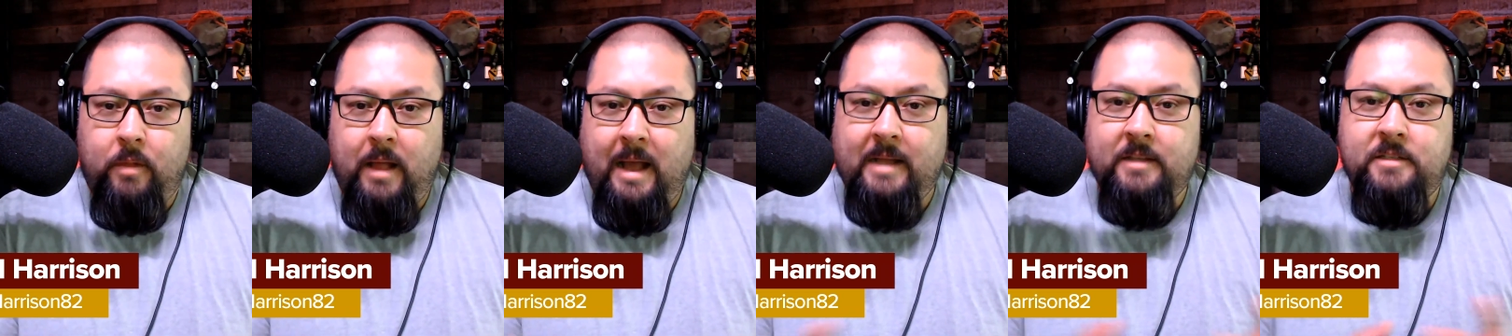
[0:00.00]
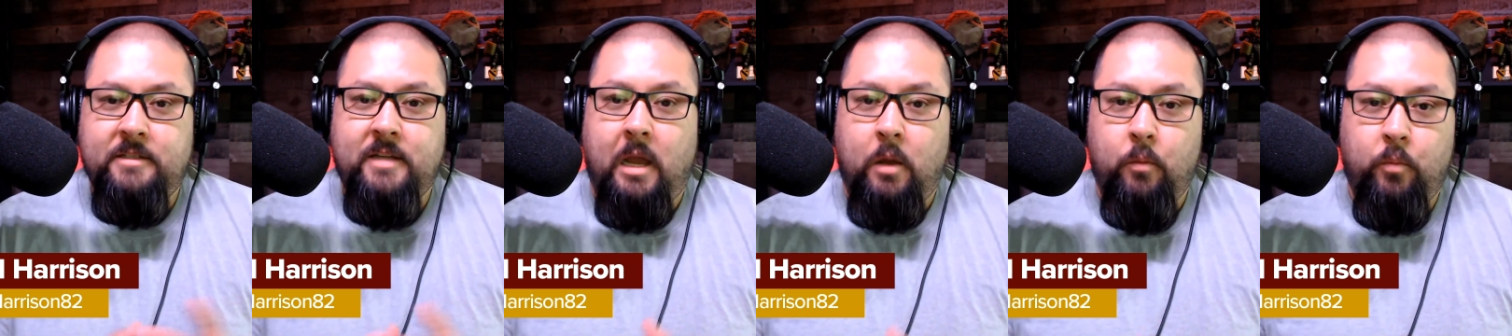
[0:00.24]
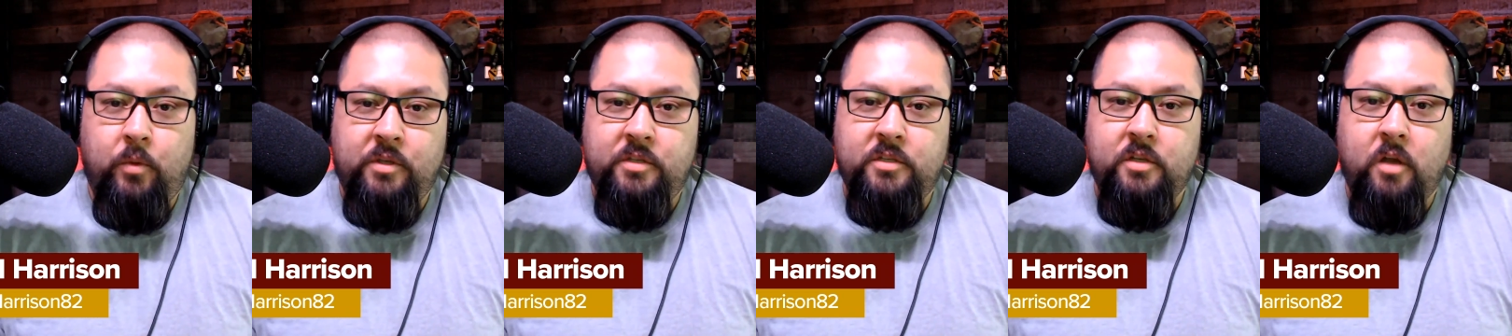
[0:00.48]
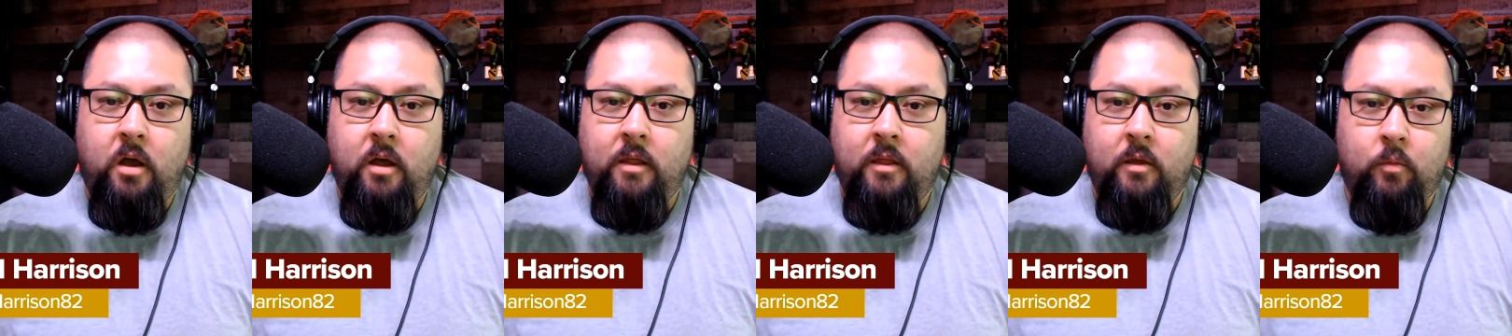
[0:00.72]
last time we
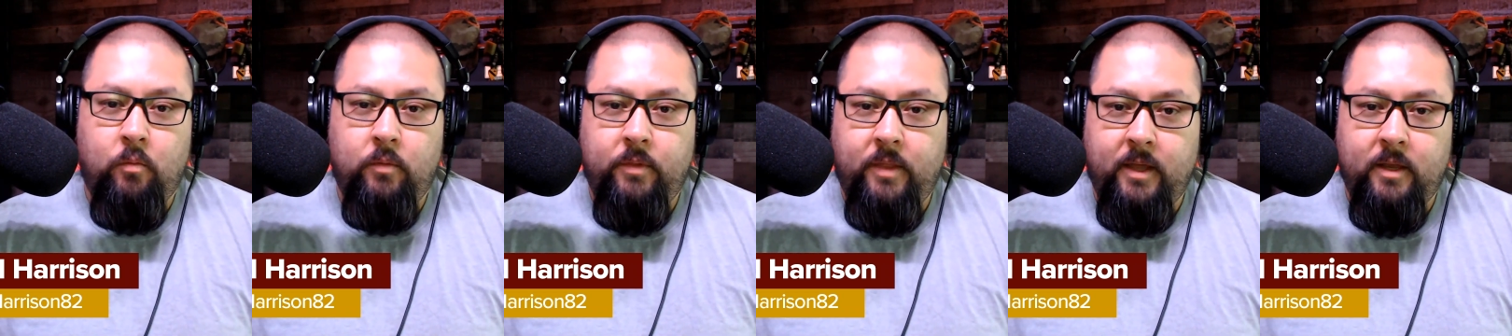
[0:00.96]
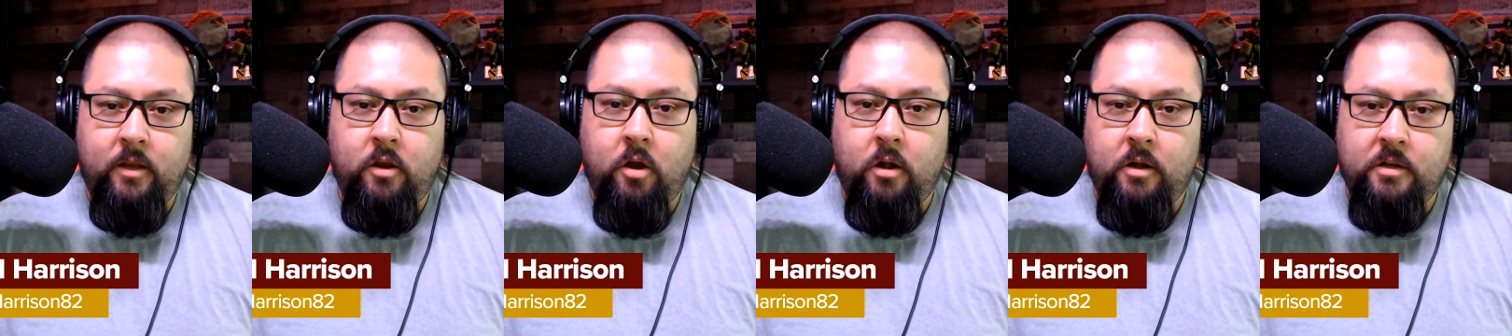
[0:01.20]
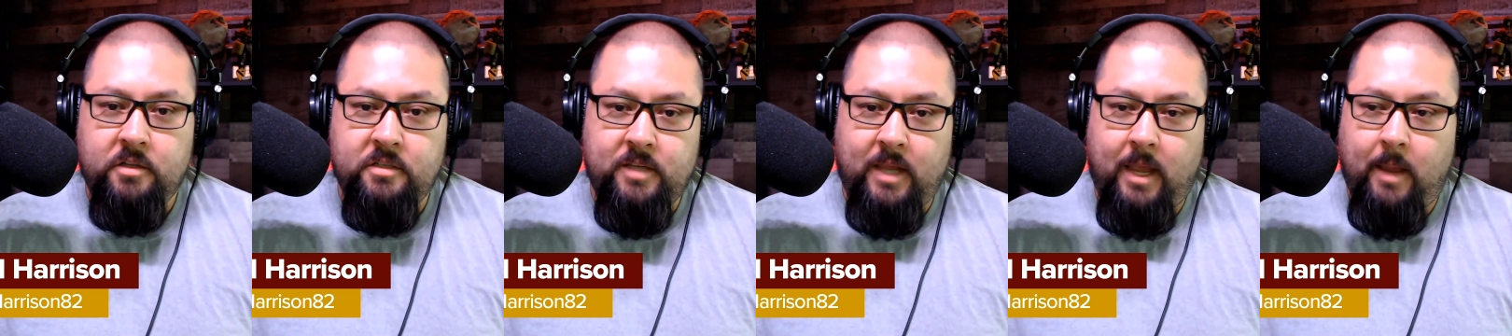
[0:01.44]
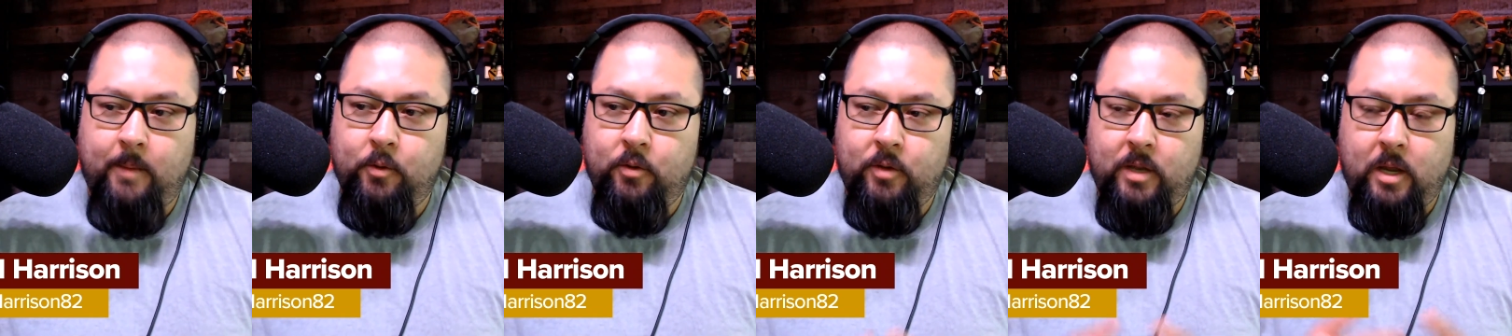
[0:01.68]
saw them than Curtis
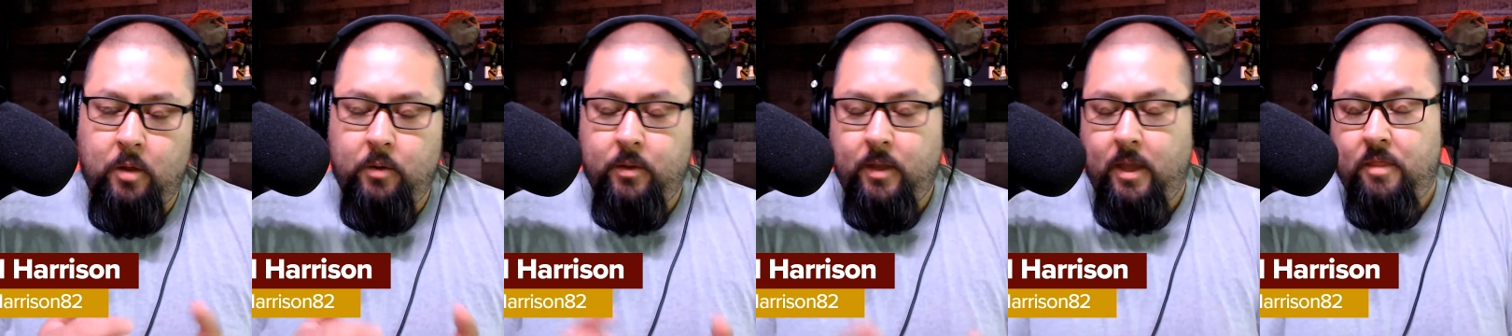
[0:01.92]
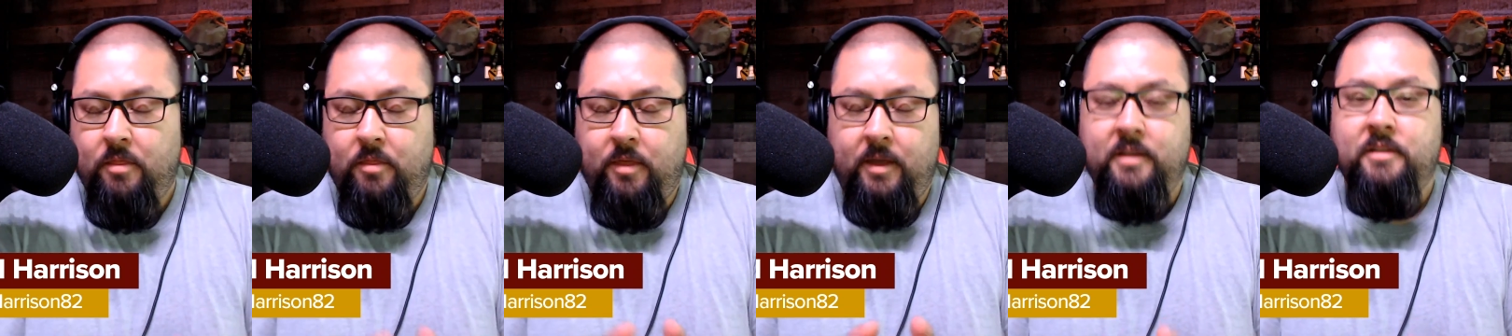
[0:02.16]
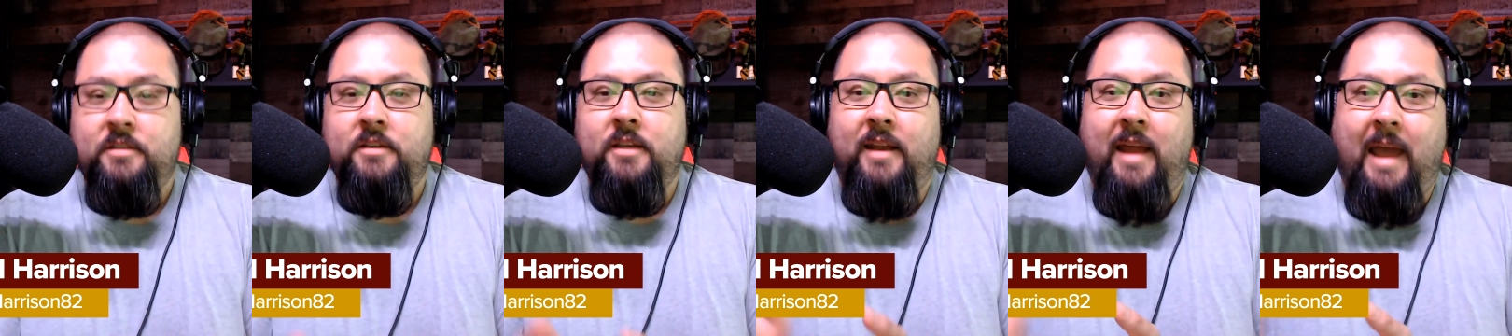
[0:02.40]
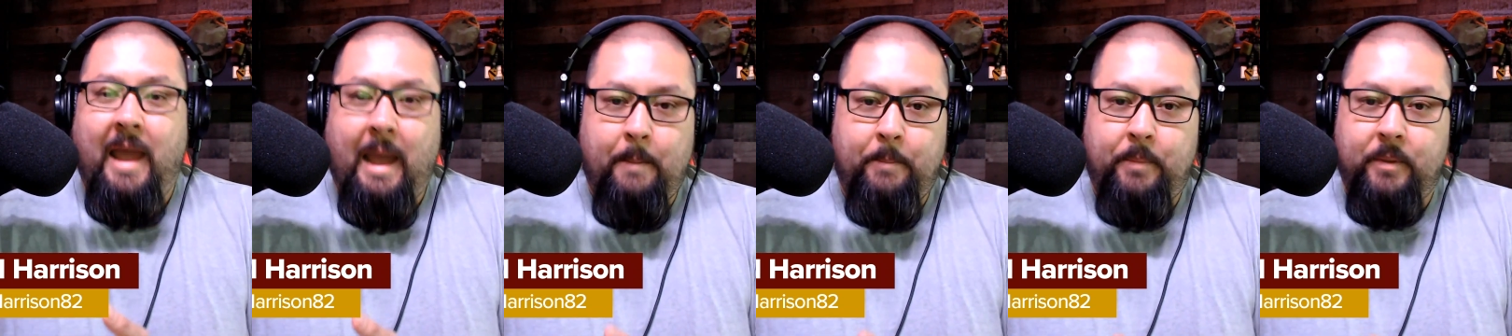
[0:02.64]
Samuel. Now, again, things
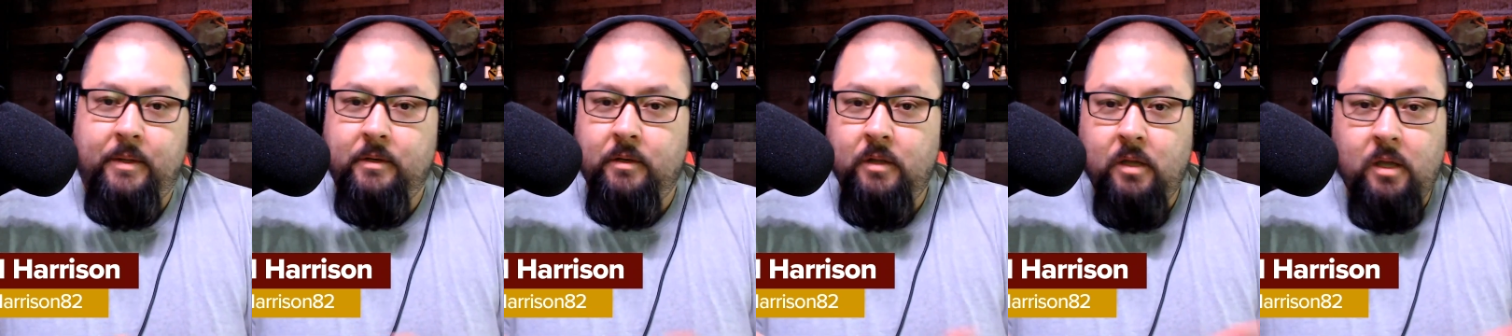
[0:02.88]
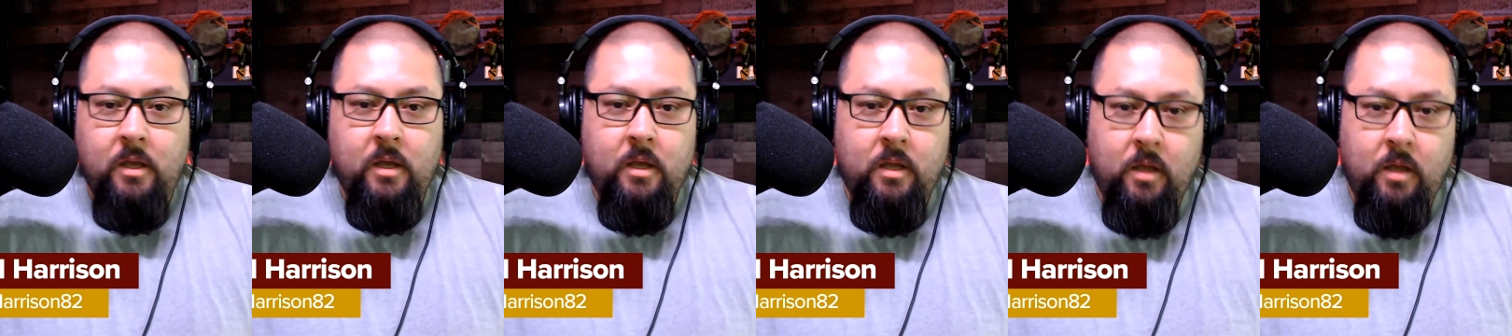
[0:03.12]
can happen.